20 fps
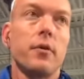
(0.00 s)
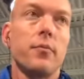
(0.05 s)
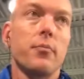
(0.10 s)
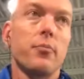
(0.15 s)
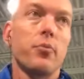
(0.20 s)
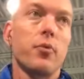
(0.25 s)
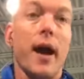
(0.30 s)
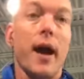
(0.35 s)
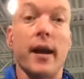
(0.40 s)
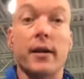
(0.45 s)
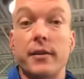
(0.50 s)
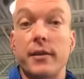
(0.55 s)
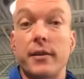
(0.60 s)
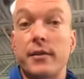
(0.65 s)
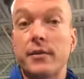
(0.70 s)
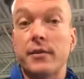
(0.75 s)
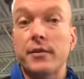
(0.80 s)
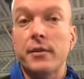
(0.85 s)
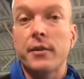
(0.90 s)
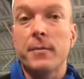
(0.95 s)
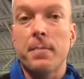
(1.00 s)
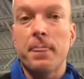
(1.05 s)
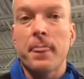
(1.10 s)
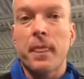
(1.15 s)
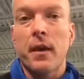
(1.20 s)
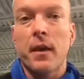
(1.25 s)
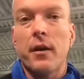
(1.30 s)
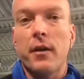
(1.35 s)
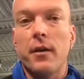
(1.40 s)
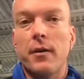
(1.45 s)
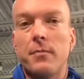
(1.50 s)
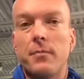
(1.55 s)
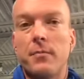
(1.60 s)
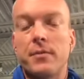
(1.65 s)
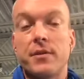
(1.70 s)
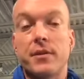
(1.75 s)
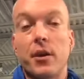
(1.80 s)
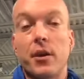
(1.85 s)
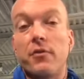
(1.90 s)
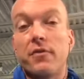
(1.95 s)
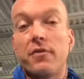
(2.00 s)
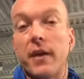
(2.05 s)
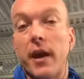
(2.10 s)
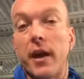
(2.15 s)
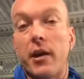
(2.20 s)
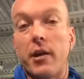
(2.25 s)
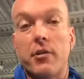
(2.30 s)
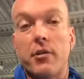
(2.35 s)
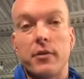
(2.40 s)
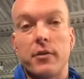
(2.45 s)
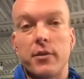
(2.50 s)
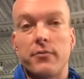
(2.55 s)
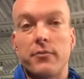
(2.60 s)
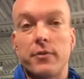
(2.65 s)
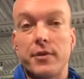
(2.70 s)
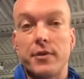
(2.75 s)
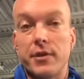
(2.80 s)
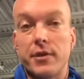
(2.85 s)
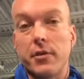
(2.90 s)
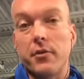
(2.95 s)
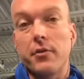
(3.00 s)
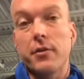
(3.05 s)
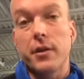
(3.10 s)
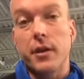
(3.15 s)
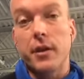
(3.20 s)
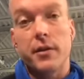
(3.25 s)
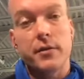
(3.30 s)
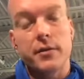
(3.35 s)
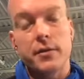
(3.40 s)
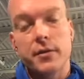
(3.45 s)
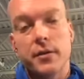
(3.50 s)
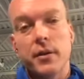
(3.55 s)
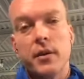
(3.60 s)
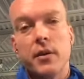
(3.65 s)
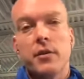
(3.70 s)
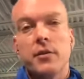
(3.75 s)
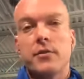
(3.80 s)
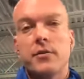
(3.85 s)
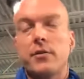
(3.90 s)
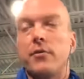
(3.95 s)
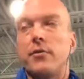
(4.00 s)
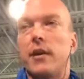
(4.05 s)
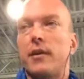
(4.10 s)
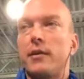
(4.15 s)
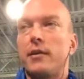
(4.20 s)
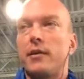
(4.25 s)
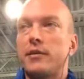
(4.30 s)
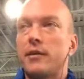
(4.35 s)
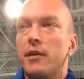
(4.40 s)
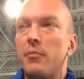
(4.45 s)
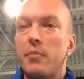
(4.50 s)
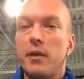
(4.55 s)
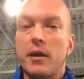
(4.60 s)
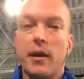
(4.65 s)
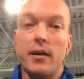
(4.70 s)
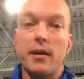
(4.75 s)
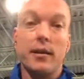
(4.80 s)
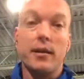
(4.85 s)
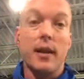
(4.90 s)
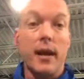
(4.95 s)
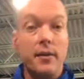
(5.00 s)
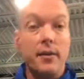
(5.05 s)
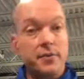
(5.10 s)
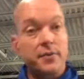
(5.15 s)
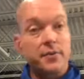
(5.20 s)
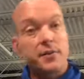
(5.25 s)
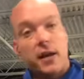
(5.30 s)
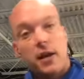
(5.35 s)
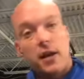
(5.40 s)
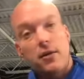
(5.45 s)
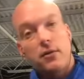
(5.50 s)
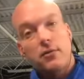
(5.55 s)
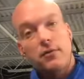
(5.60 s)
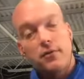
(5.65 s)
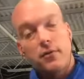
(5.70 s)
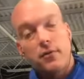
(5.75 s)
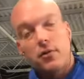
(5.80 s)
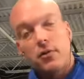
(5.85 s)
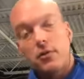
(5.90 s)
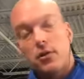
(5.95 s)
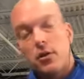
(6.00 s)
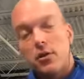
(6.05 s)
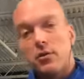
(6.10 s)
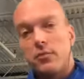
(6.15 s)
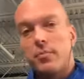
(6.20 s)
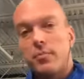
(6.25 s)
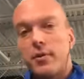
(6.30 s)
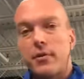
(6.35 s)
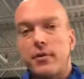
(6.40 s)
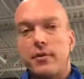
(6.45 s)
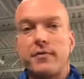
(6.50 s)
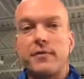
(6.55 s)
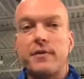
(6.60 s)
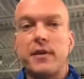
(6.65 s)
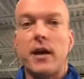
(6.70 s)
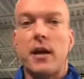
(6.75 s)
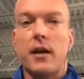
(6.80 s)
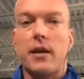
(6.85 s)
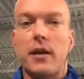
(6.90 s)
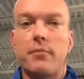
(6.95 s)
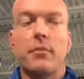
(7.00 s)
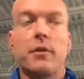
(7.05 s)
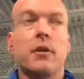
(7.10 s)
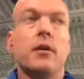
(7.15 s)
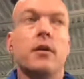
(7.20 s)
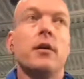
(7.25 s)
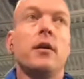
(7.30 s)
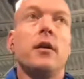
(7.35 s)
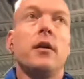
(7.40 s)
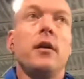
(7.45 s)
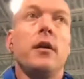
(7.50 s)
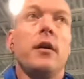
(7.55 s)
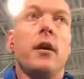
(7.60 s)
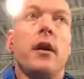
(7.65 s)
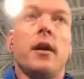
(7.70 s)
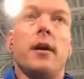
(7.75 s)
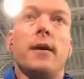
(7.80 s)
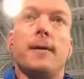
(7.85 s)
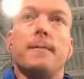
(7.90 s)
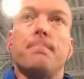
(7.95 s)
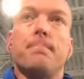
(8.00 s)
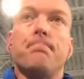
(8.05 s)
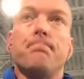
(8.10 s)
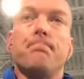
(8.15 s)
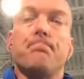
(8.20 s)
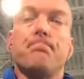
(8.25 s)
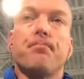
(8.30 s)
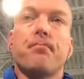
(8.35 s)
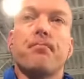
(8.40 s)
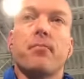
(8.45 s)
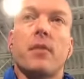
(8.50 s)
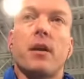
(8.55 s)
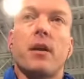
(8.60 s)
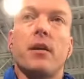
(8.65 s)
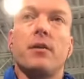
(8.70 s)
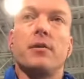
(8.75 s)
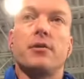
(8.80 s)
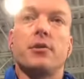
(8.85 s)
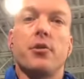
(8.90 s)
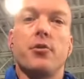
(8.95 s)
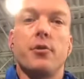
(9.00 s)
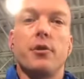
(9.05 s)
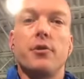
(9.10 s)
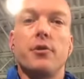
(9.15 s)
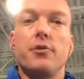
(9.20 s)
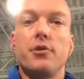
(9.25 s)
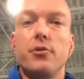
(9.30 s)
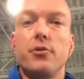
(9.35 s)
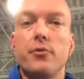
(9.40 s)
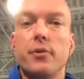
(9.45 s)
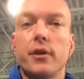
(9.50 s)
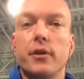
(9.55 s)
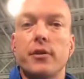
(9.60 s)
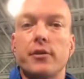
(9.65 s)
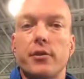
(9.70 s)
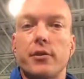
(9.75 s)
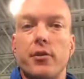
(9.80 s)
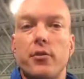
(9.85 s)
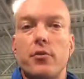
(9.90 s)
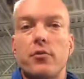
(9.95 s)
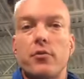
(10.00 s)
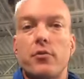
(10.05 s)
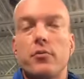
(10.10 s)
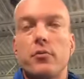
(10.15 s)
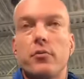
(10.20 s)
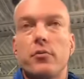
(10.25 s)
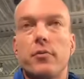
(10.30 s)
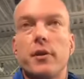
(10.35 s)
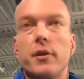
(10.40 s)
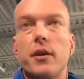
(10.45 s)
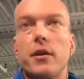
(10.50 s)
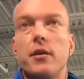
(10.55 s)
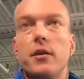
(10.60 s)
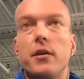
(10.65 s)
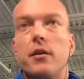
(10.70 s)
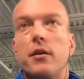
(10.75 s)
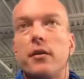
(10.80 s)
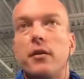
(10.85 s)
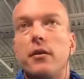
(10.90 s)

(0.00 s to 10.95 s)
practice self-care and resilience so that this can be a lifestyle for a long period of time. And so in doing so, we